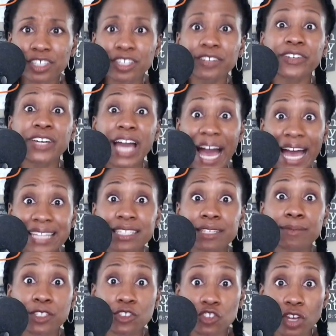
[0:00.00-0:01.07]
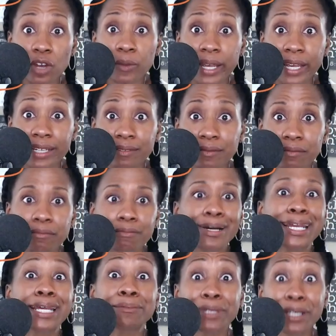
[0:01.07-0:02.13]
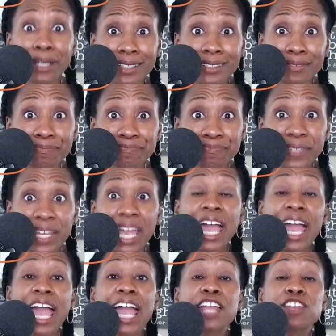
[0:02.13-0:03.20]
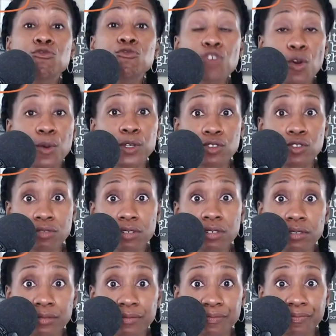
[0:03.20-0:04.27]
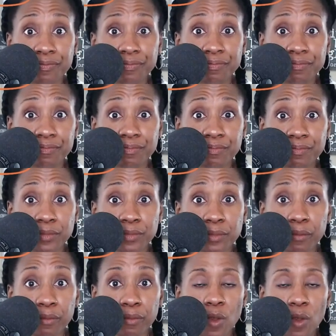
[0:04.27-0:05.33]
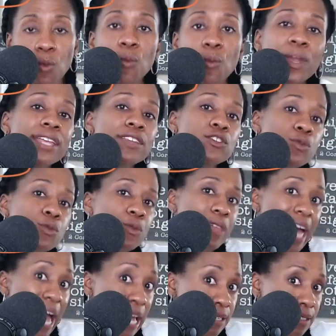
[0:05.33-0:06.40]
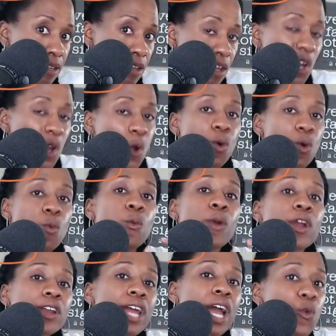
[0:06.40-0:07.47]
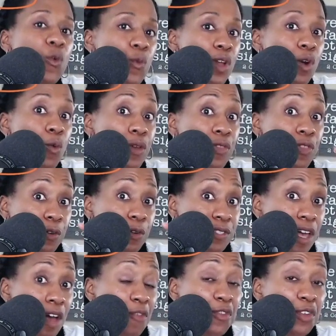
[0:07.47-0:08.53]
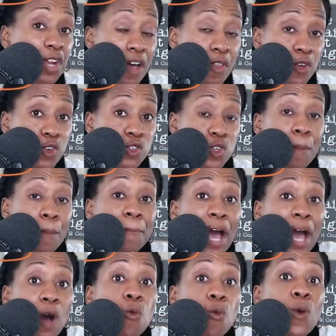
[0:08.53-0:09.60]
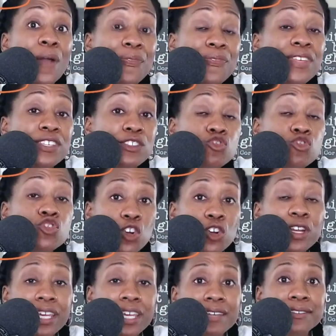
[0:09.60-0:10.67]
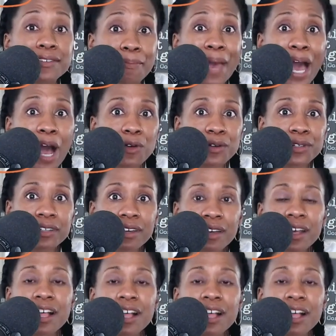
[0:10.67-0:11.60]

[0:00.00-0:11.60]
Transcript: You've got to be joking, but I'm not. And you know it's true. When we do that, when we're not real with ourselves and others about what this journey is about,